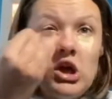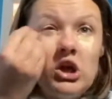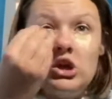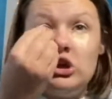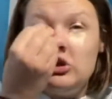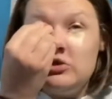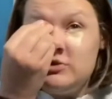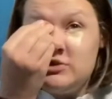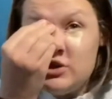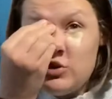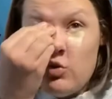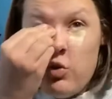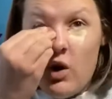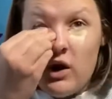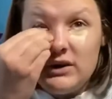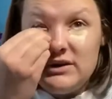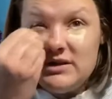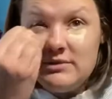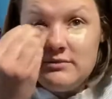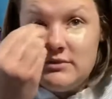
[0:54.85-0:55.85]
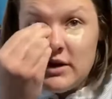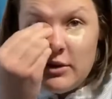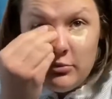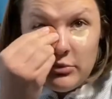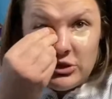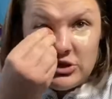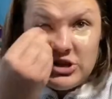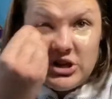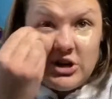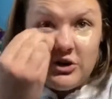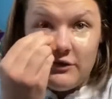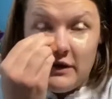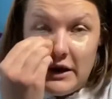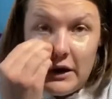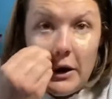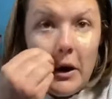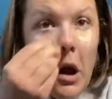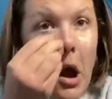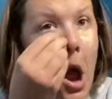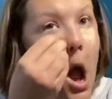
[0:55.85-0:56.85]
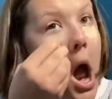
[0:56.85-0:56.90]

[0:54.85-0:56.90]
Use a quantum number generator,